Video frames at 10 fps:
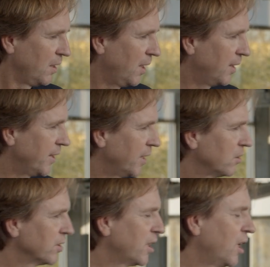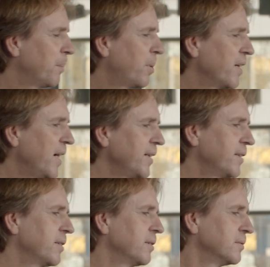And then on the upper
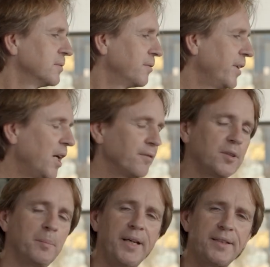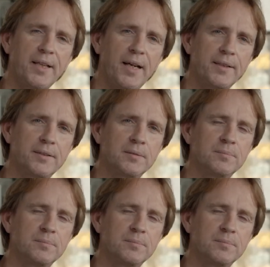right, we have the main guide,